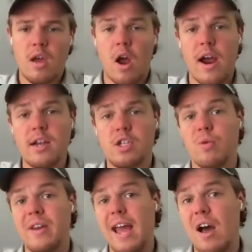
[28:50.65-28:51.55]
All right, so
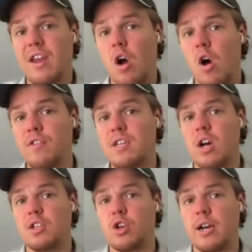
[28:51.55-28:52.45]
now that all these
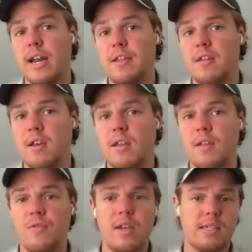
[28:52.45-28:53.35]
dots are connected,
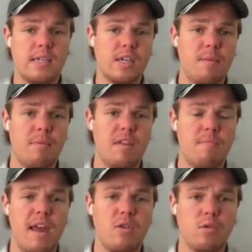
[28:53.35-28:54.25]
this is going to be the
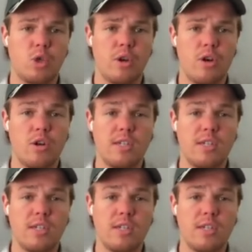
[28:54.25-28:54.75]
manual trigger.